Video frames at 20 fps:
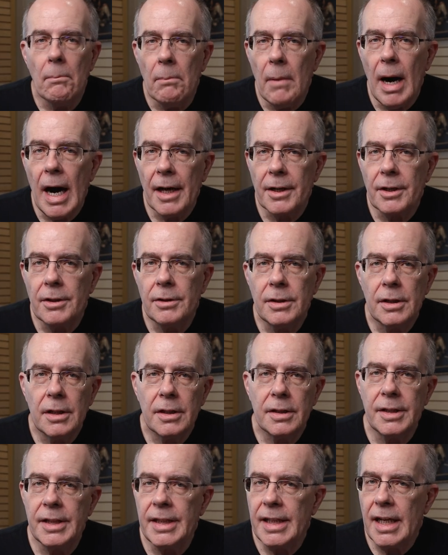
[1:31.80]
Modern
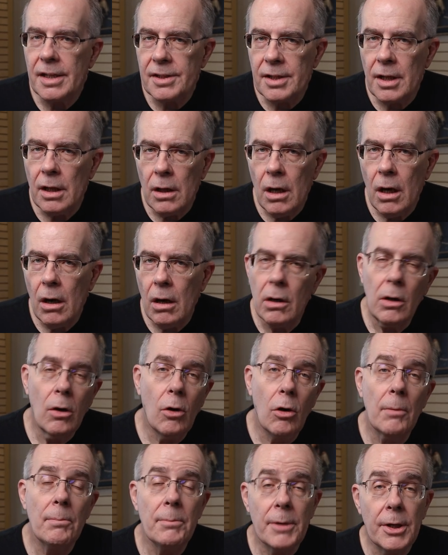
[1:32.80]
D S L R
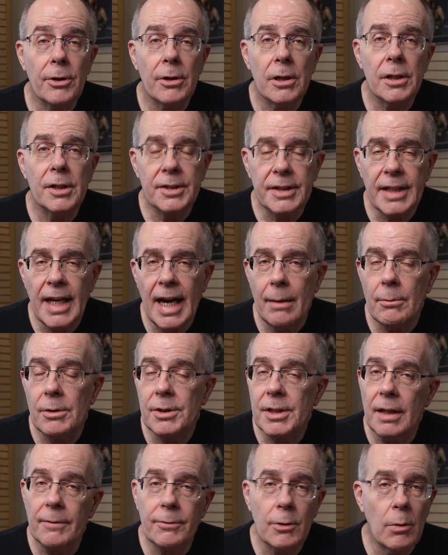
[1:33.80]
or mirrorless
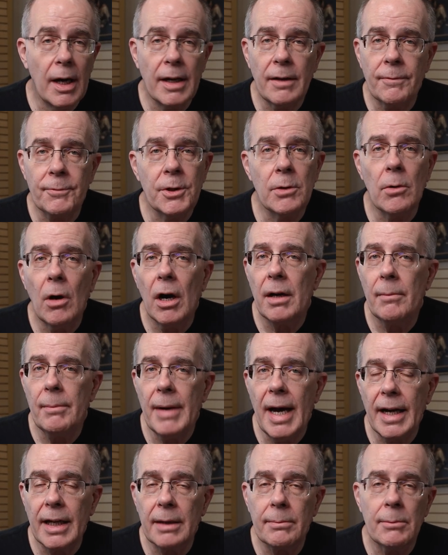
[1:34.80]
cameras have quite a few
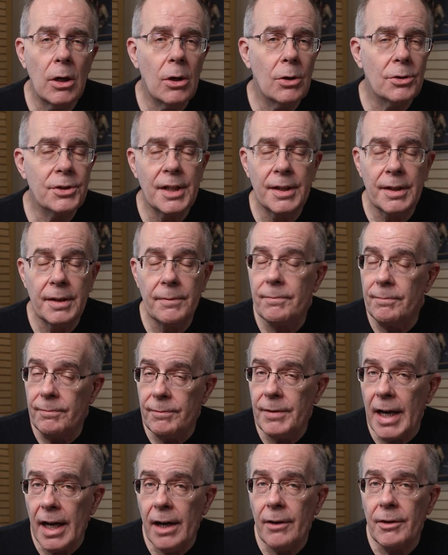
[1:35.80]
automatic modes, and it
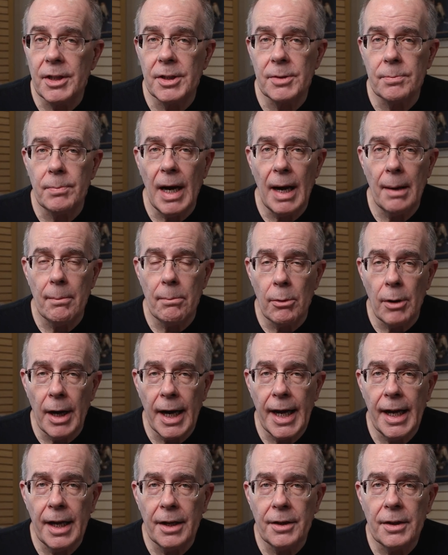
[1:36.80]
varies by
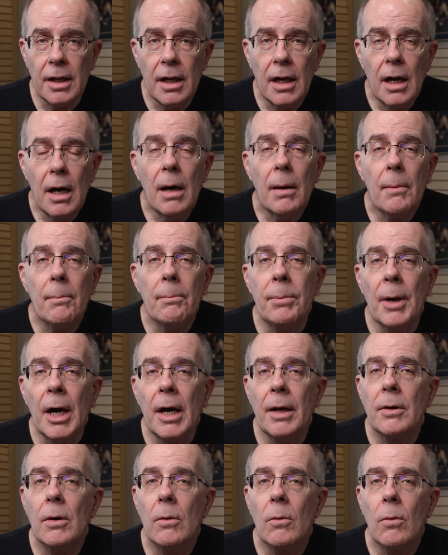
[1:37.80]
brand.
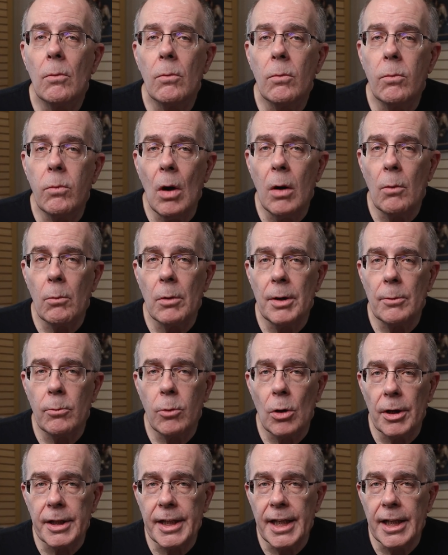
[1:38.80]
But what we're
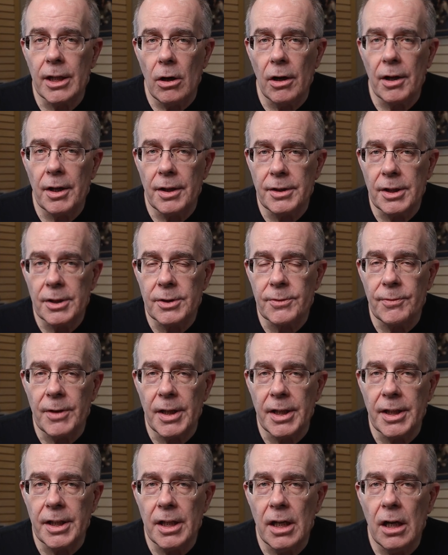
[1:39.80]
working on in this
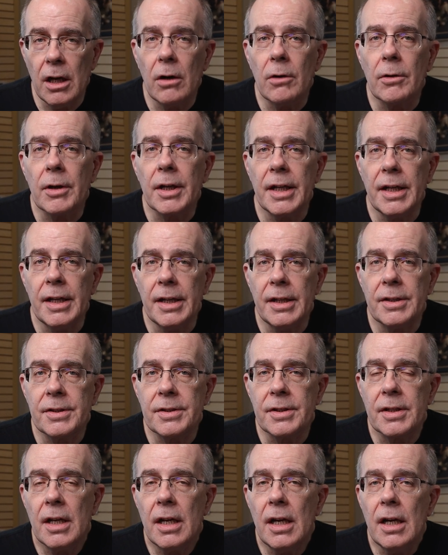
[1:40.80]
video
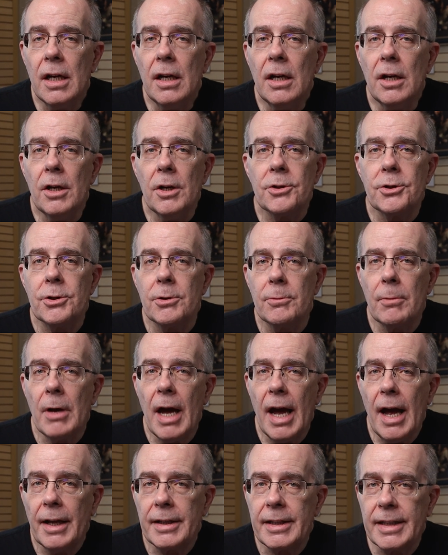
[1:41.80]
is to
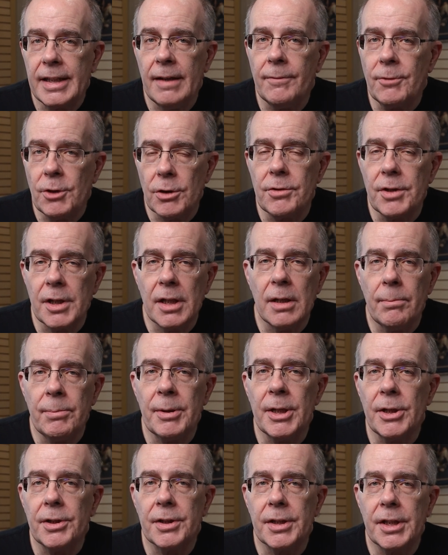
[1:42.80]
give you the
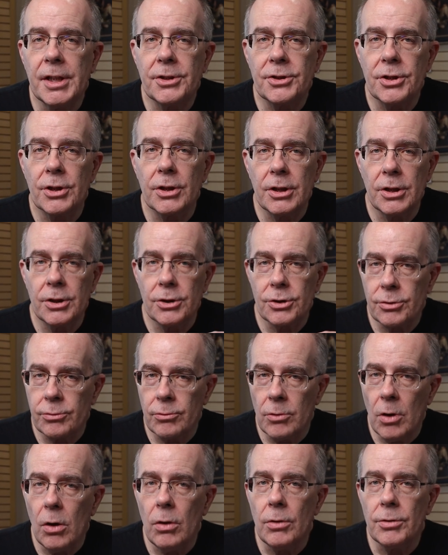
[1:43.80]
ability to
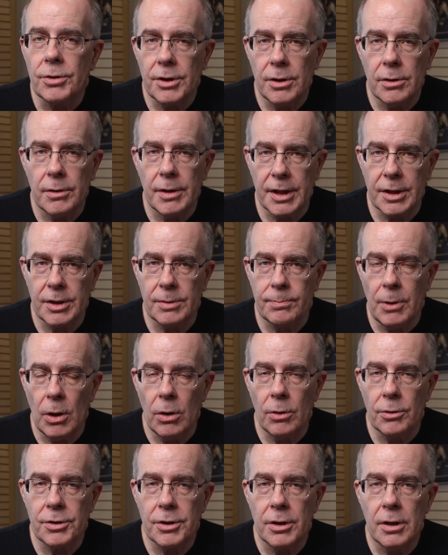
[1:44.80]
control your
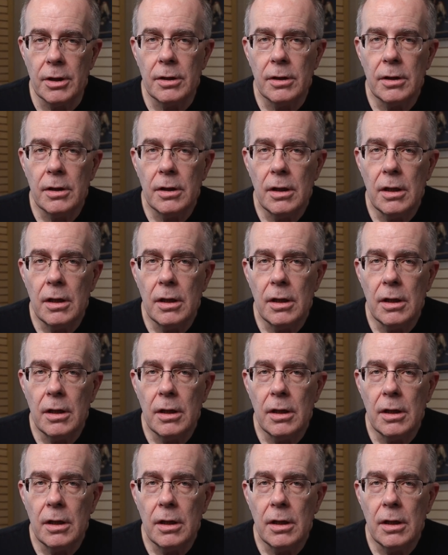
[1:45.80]
exposure,